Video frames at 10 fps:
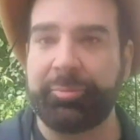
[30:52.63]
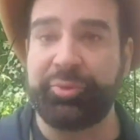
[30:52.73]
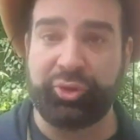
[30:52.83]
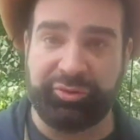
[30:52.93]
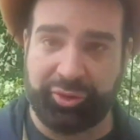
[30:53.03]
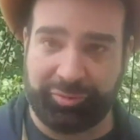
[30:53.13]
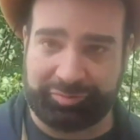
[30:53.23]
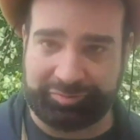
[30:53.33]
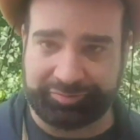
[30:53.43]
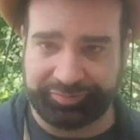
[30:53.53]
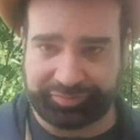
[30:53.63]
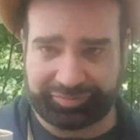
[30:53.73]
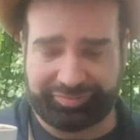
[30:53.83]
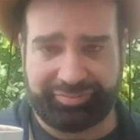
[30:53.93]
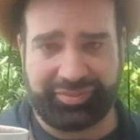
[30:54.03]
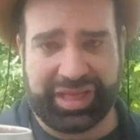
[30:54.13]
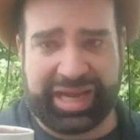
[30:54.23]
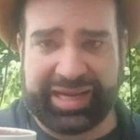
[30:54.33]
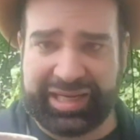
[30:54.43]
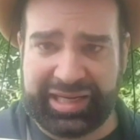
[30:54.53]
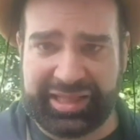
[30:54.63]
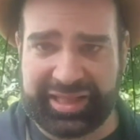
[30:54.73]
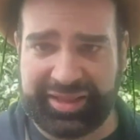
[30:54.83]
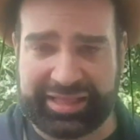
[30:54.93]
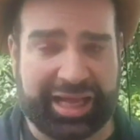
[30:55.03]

Beautiful. I really needed that.